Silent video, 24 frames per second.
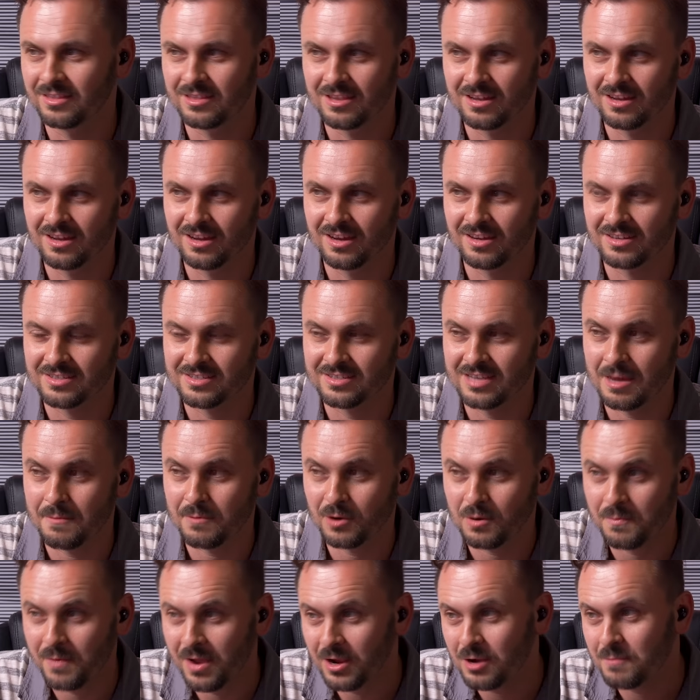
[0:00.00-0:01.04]
The Stan
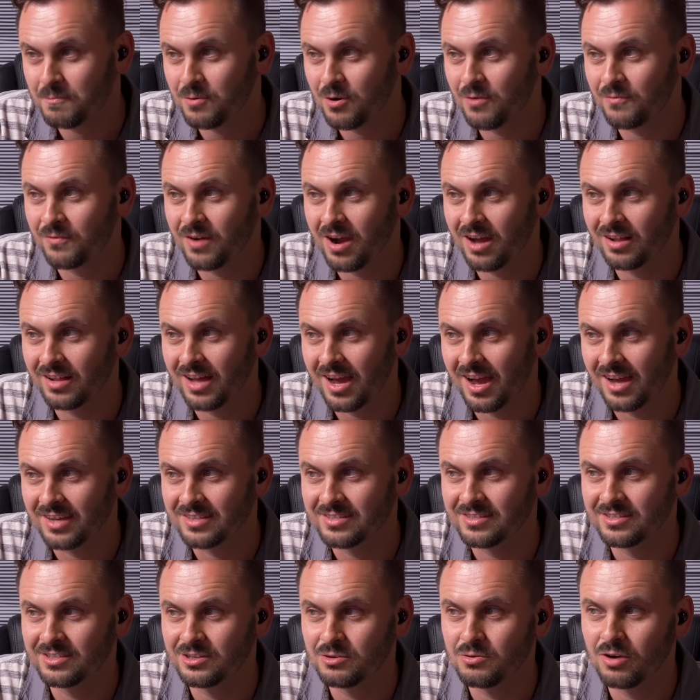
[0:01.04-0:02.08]
Prokopenko profile
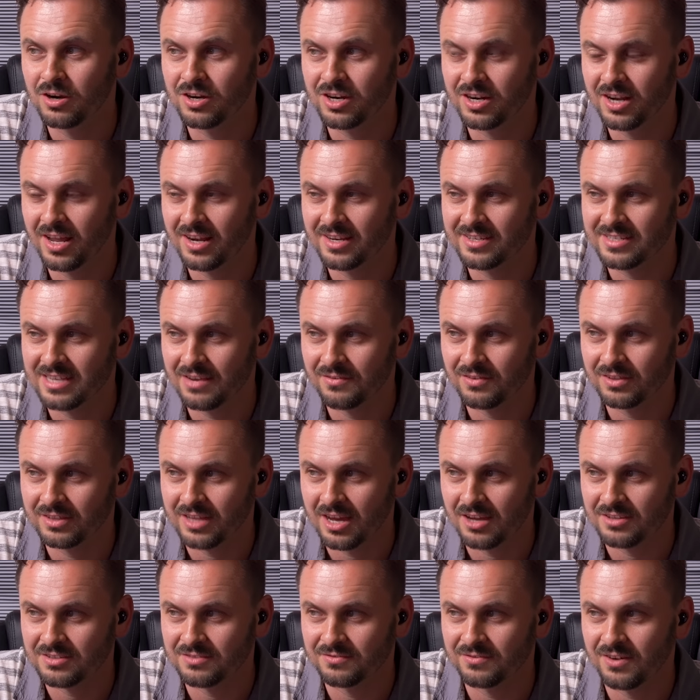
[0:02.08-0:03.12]
has
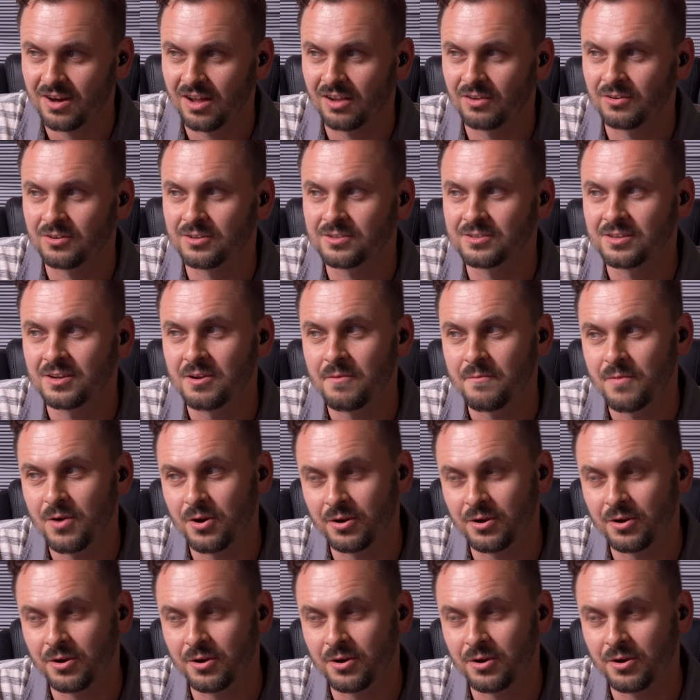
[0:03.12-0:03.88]
287,000 followers.